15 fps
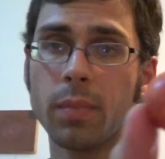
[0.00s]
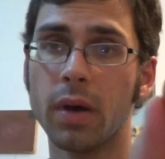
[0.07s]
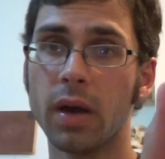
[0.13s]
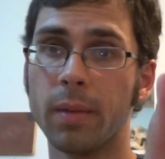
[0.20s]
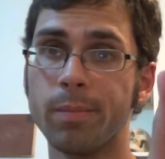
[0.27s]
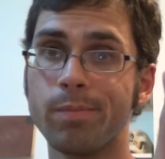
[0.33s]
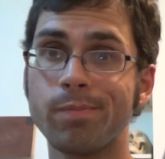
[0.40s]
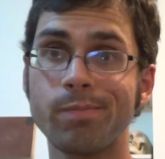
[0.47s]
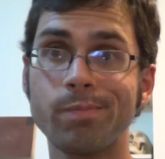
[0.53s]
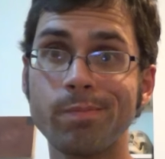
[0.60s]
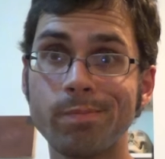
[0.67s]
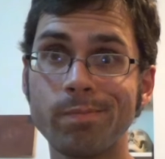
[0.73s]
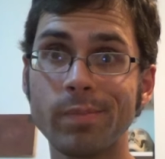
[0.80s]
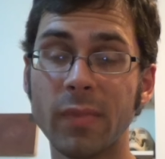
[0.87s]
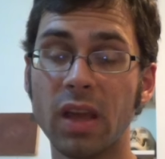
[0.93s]
But
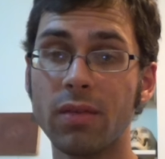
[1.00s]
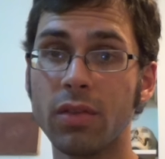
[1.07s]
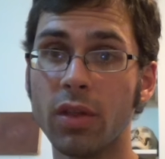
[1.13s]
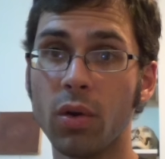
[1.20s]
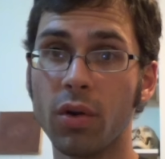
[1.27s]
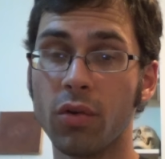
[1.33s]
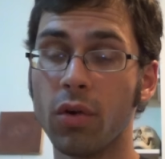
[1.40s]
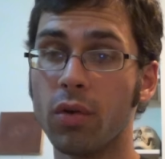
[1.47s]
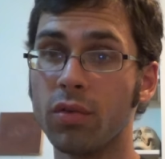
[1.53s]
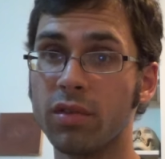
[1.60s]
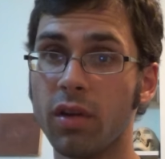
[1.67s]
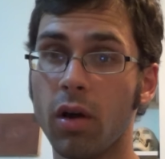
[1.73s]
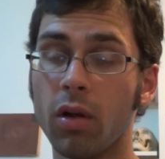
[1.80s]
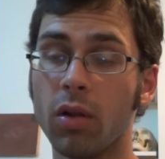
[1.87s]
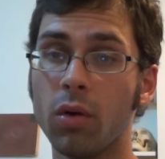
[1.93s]
even though it
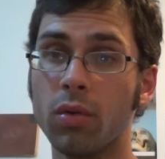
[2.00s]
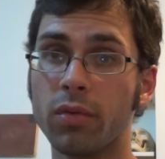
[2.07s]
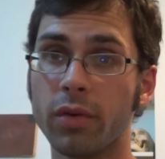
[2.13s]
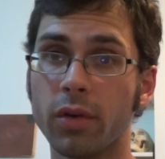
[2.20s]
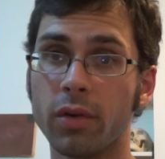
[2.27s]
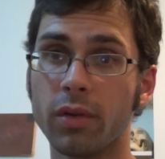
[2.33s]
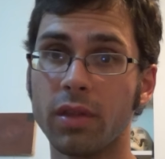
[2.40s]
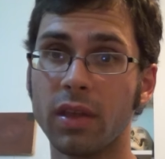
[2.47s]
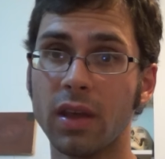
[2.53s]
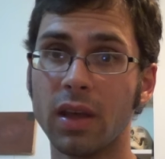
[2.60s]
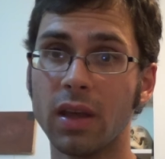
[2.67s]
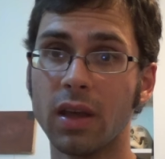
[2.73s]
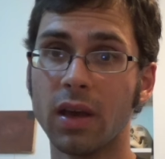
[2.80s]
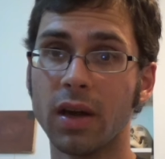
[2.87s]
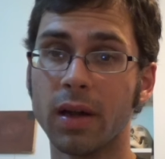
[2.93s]
grows all over
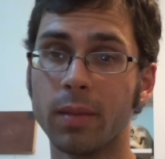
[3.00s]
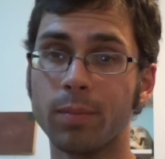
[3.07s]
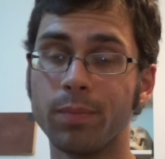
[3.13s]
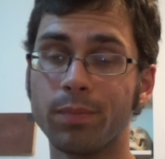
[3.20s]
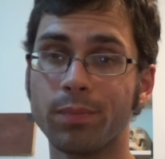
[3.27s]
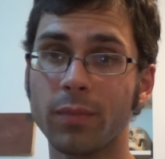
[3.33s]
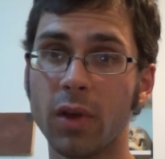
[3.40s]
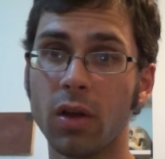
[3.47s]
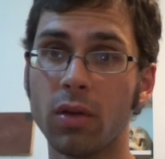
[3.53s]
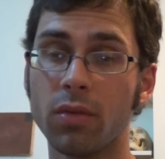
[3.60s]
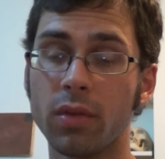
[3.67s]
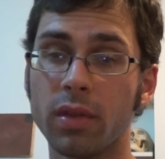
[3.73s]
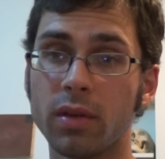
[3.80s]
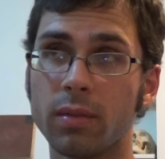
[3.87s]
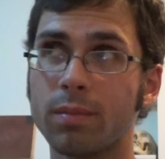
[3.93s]
the
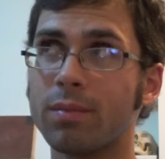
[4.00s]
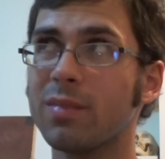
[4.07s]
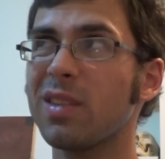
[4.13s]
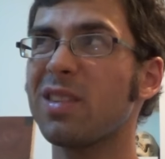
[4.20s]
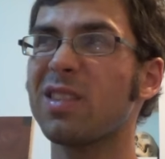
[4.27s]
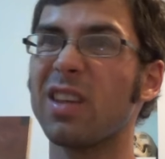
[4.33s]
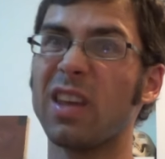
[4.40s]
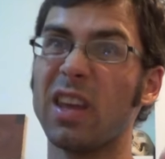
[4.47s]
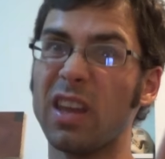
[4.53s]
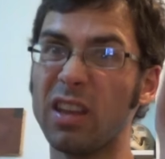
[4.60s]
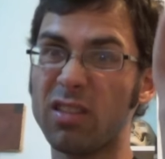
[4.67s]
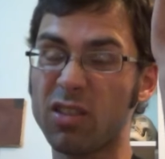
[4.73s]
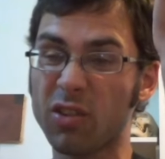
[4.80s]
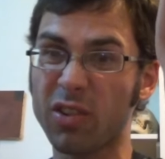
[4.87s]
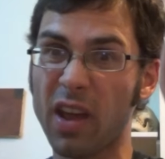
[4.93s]
at least the
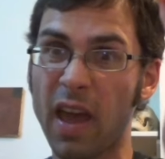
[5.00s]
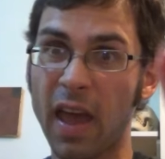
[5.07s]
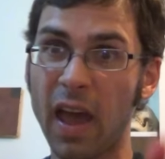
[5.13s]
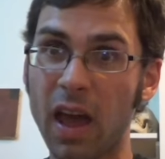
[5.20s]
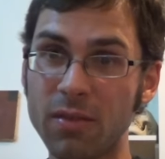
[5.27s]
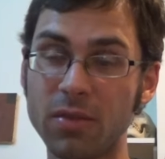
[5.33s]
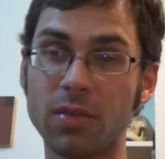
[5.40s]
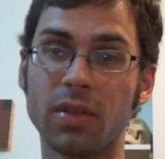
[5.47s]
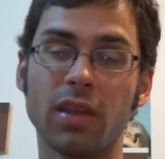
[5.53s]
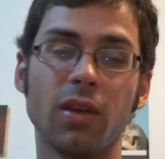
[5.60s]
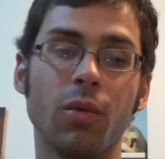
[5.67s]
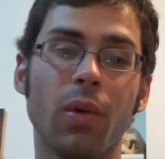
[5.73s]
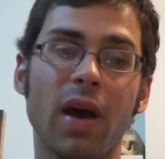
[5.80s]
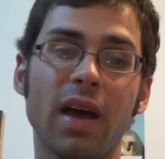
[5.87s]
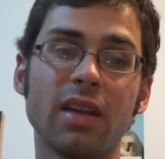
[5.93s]
eastern half of the
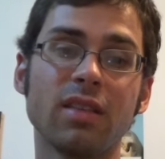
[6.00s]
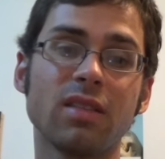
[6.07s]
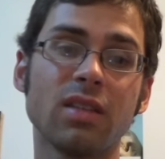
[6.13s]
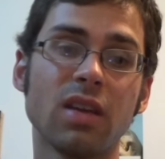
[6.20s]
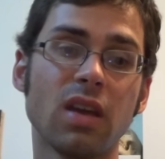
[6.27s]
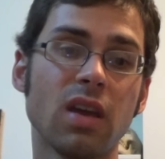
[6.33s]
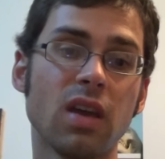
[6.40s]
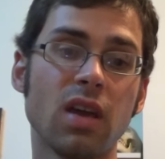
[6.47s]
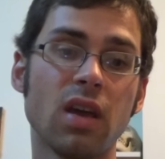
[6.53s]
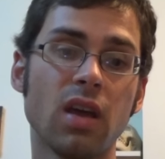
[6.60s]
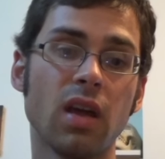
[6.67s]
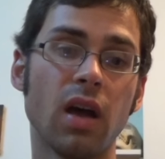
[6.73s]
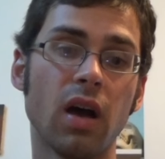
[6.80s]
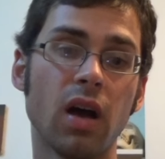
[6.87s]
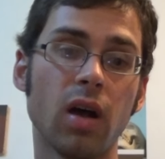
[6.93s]
U.S.,
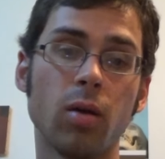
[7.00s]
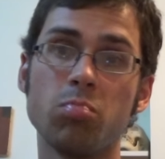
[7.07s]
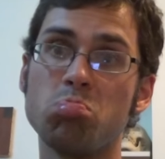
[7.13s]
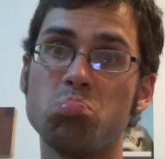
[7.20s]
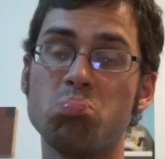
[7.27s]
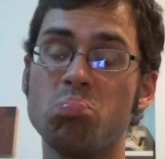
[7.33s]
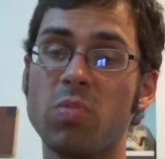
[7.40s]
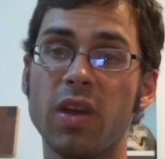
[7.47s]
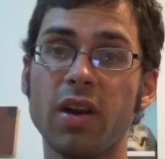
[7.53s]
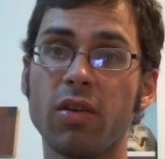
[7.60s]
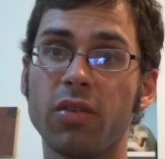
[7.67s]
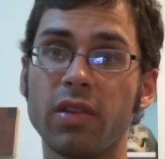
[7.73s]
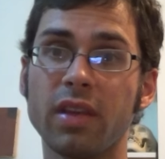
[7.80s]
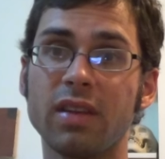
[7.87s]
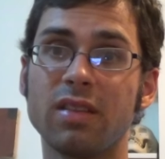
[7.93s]
you
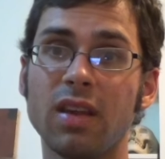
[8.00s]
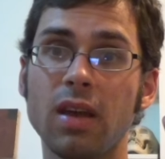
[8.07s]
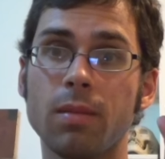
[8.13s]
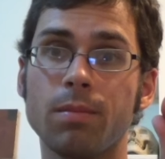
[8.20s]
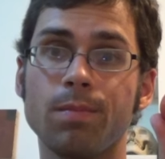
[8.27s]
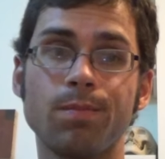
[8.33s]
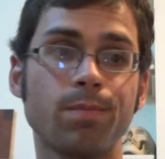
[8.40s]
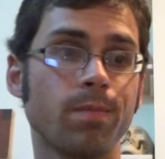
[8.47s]
don't really see them.